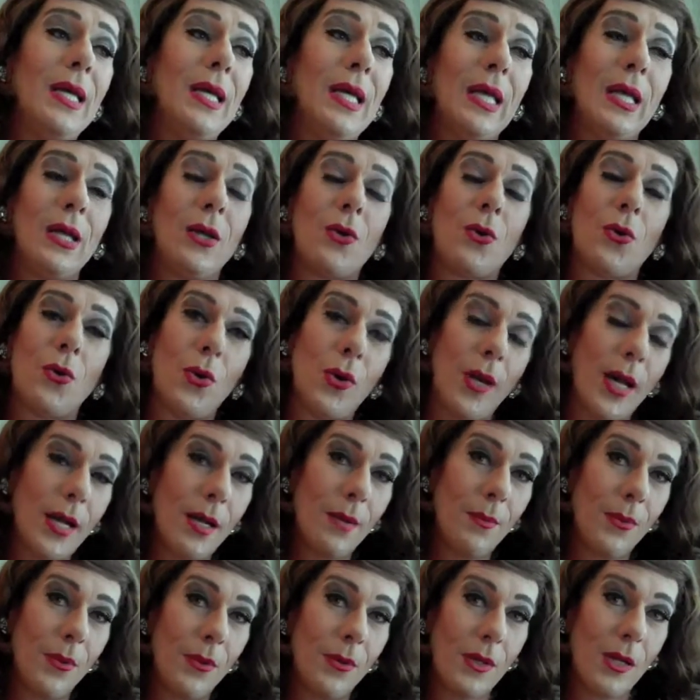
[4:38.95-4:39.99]

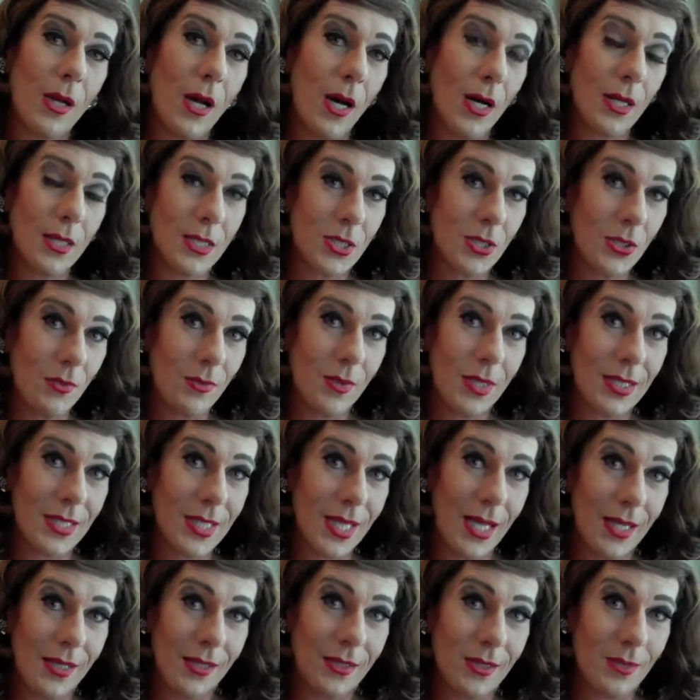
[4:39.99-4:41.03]
incredible costume
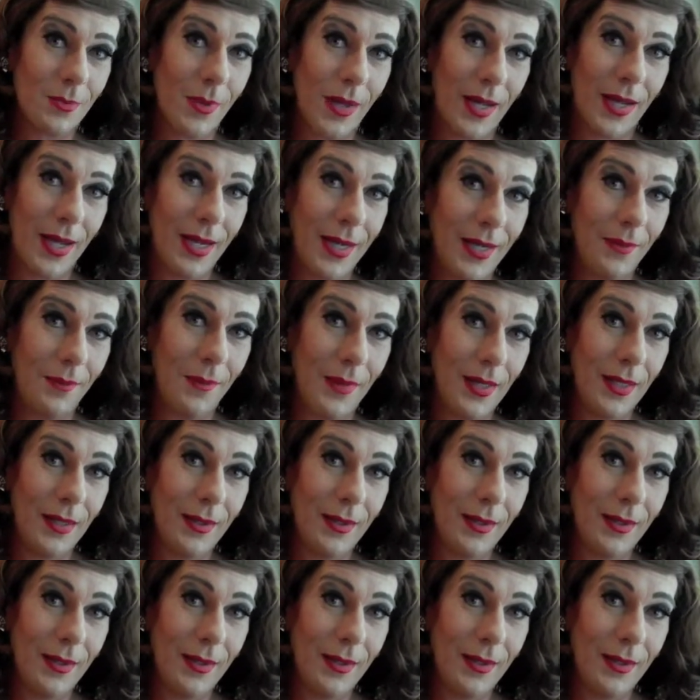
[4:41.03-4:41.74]
designers behind me.